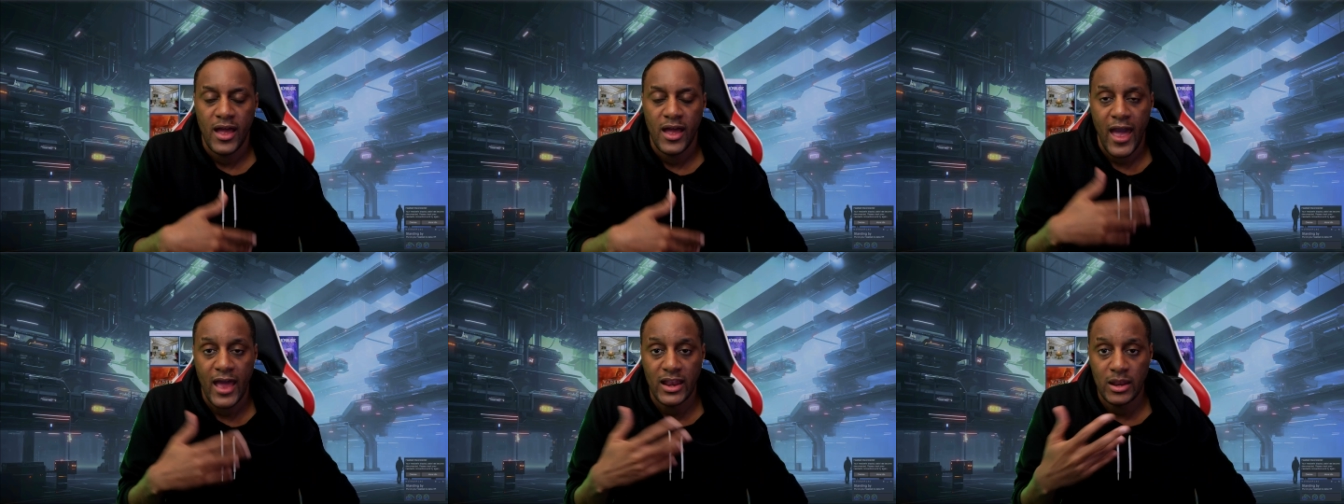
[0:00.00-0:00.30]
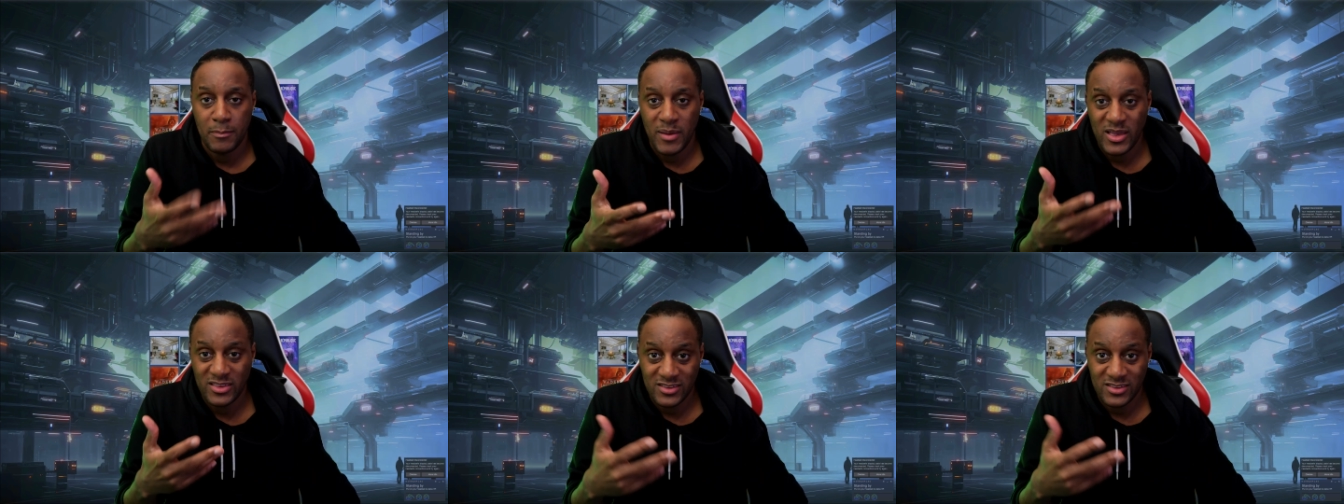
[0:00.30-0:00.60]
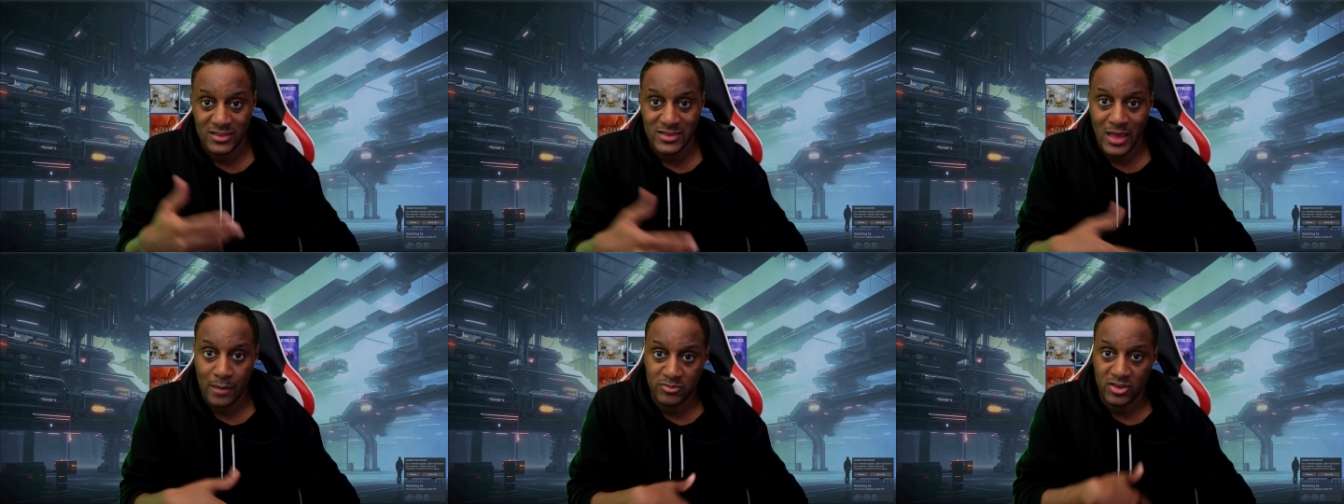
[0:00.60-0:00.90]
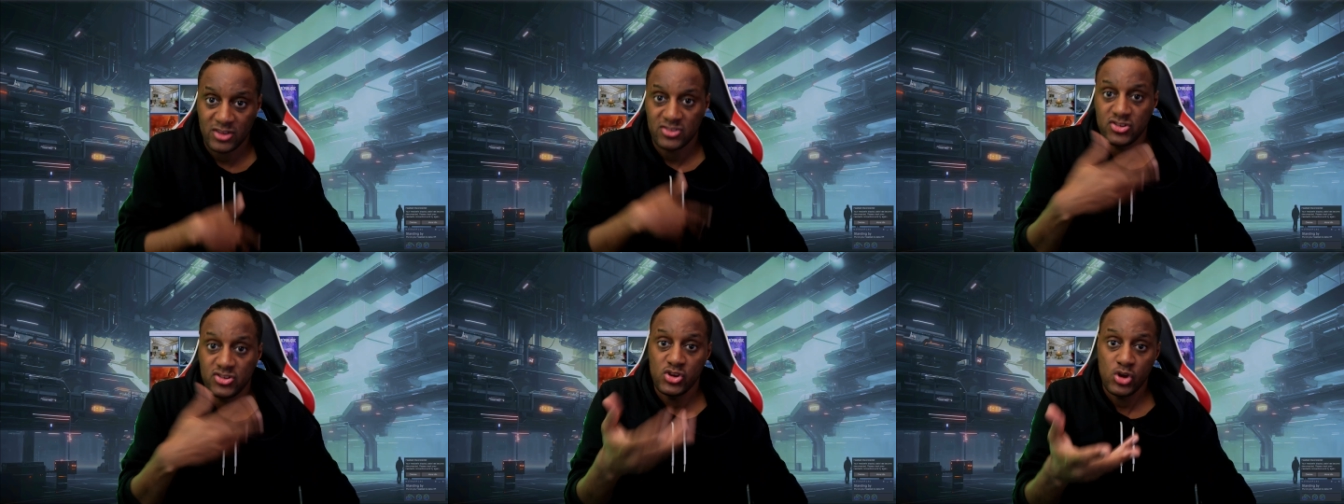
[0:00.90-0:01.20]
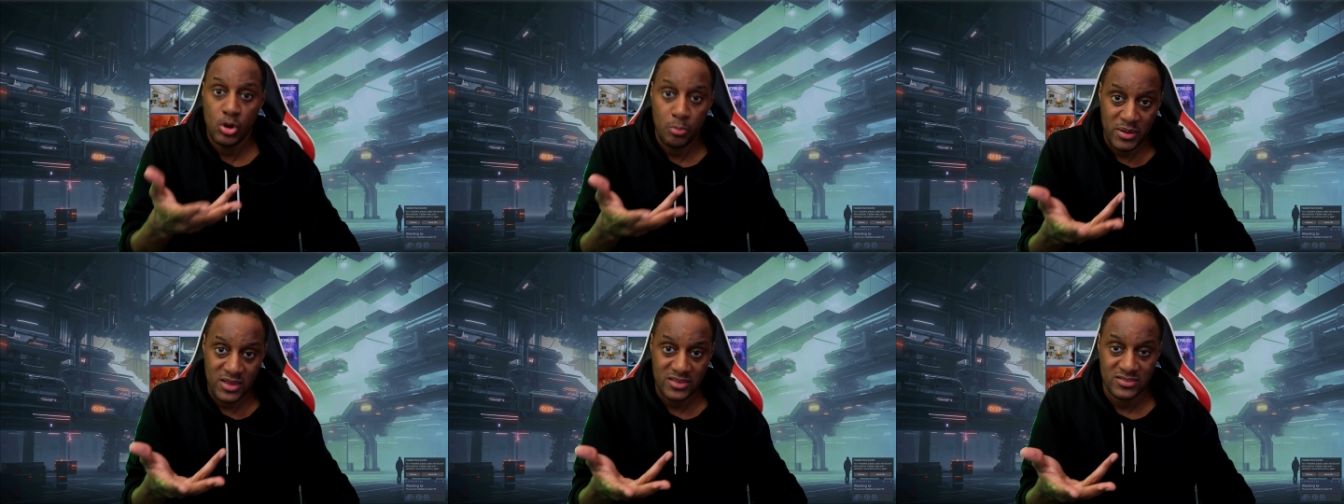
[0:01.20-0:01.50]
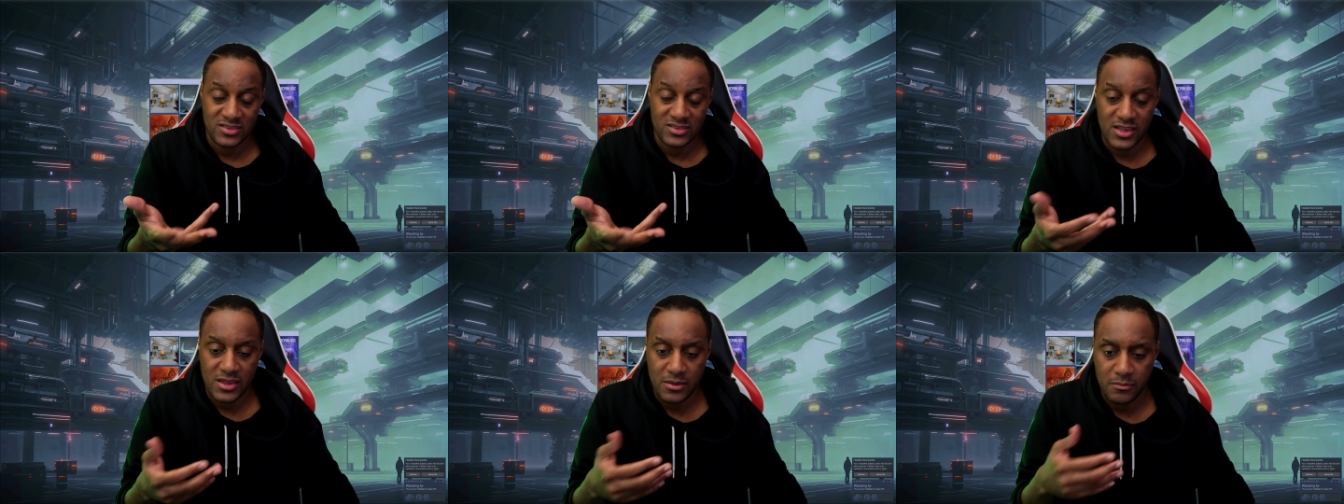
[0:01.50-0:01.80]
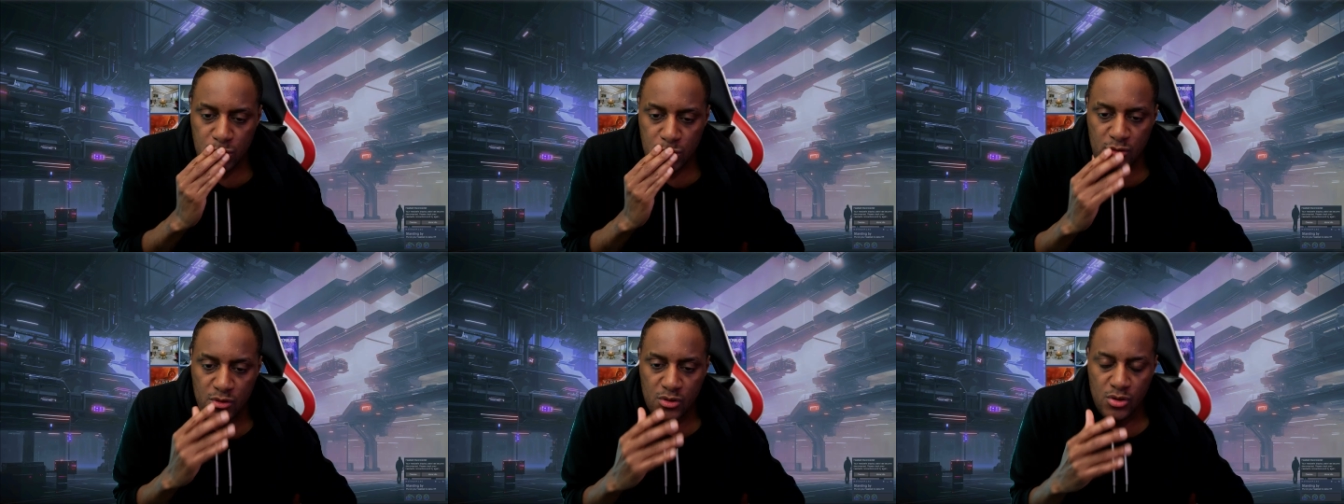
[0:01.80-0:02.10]
and the PC adapter to your PC
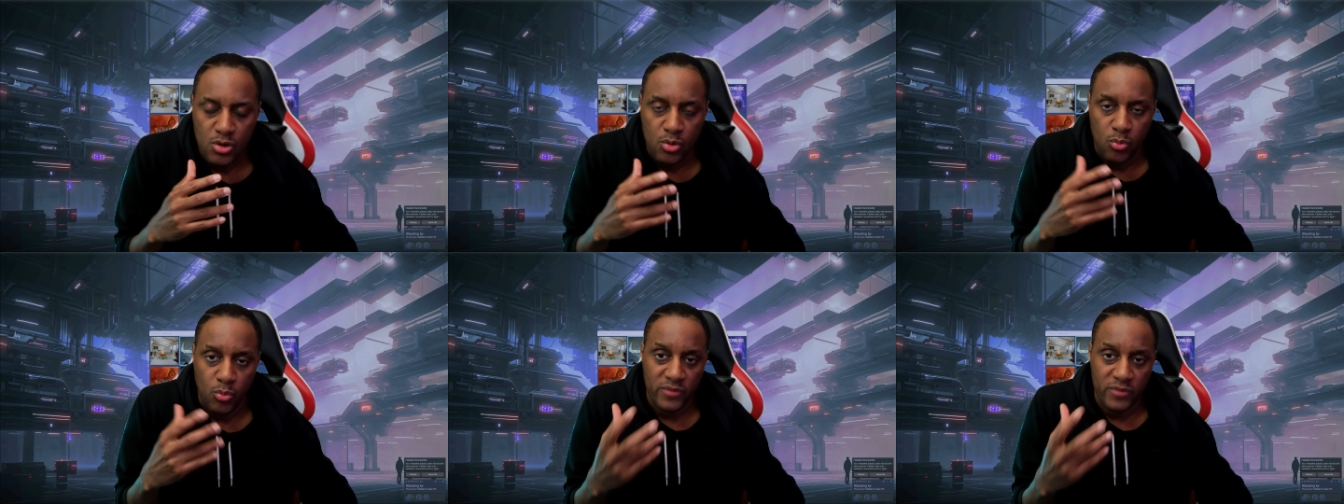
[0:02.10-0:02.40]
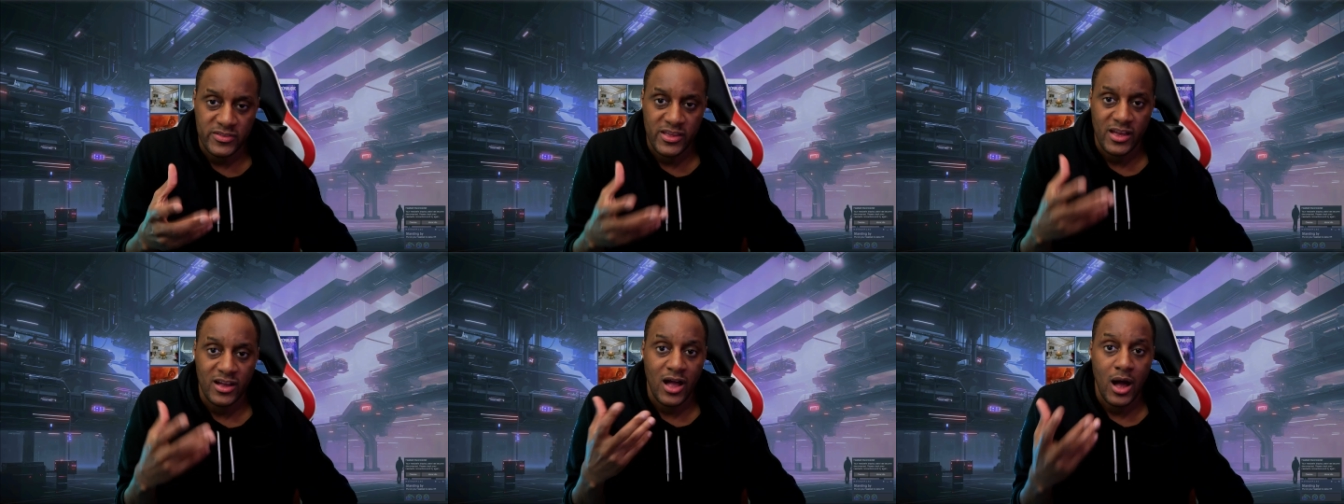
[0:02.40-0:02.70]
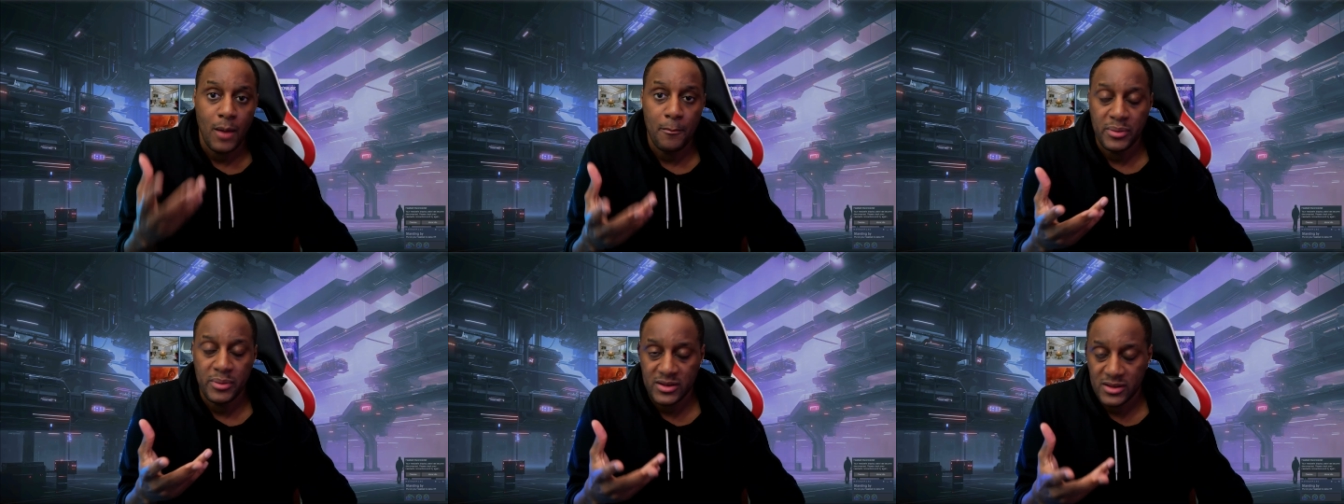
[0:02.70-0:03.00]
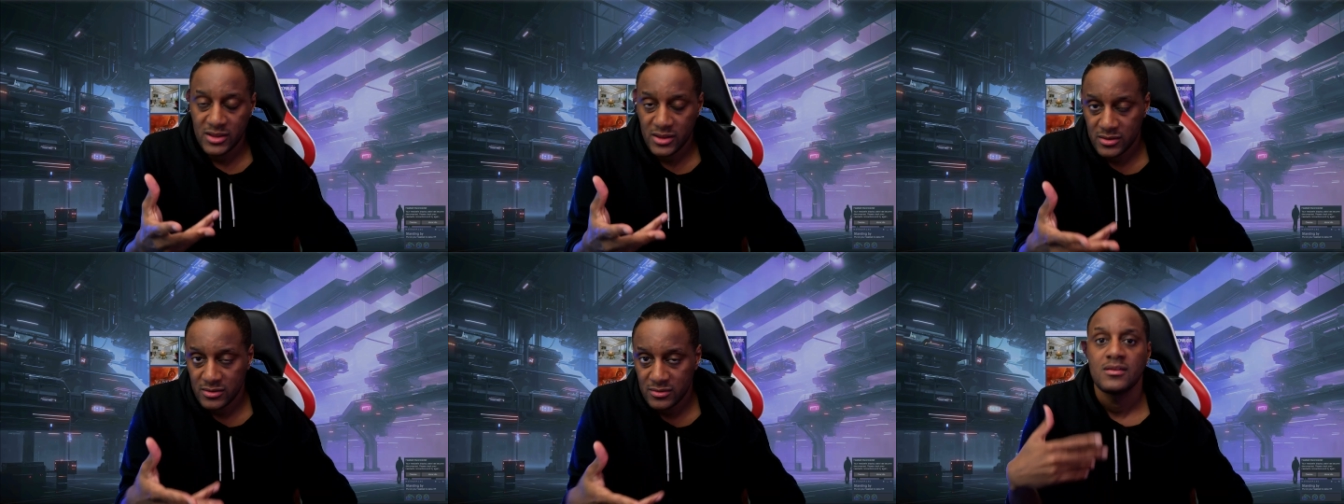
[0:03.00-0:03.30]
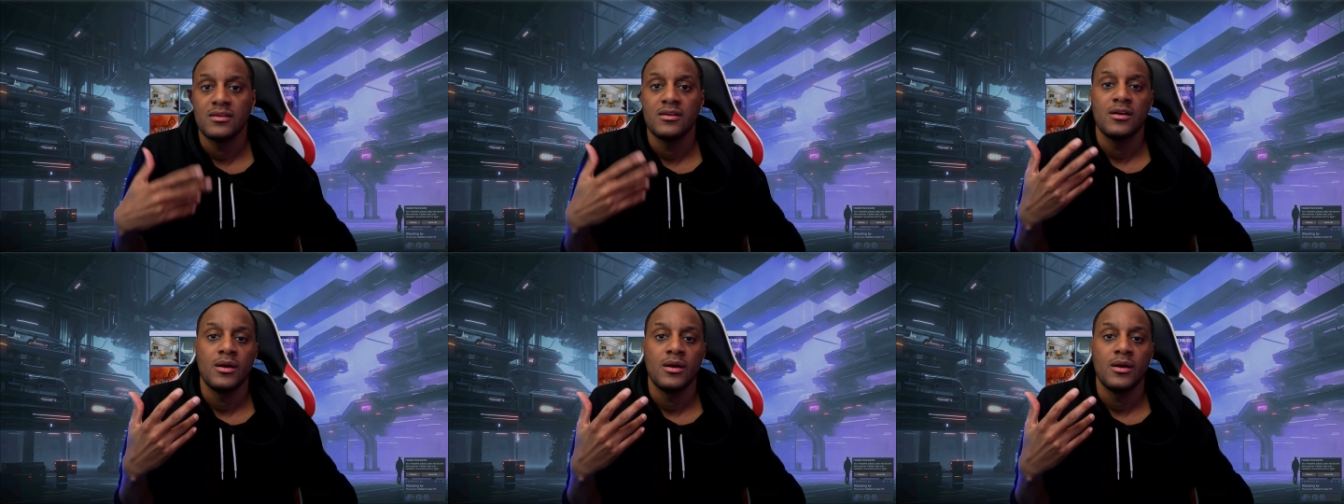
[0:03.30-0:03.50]
with the accompanying